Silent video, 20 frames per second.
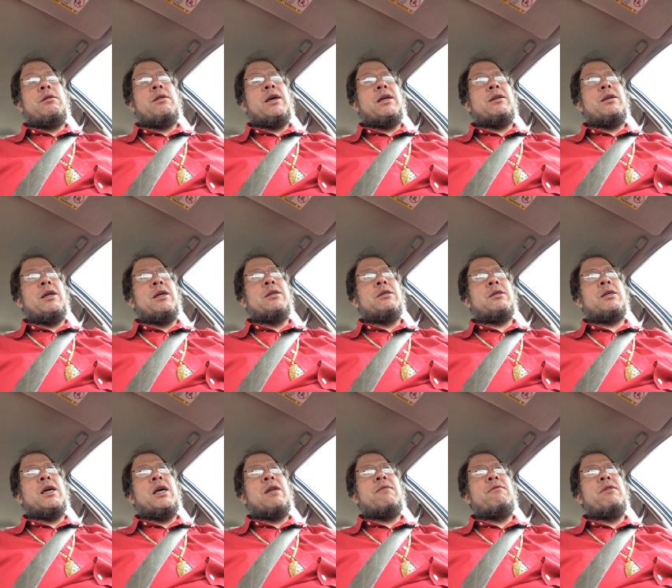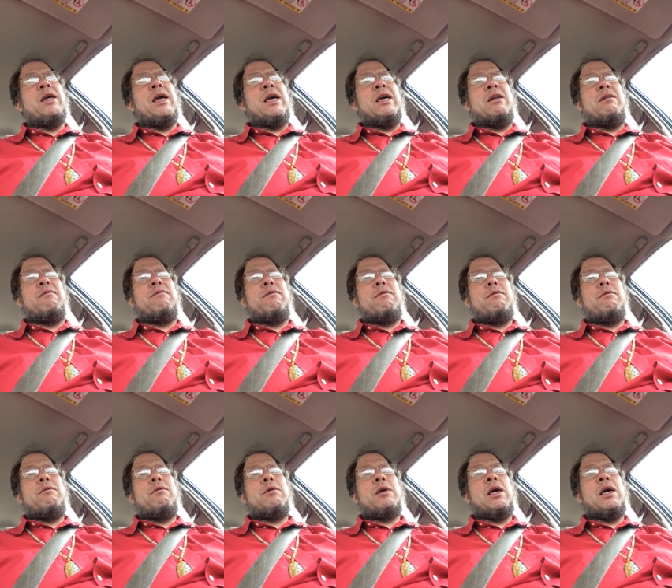that is kind of negative,
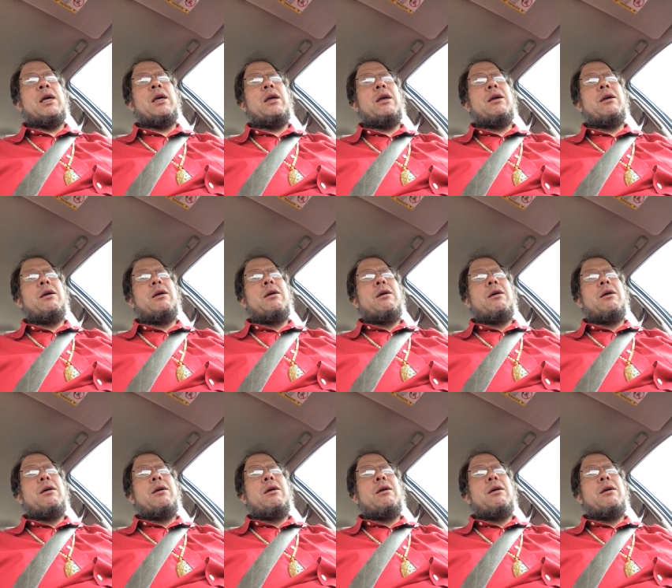okay,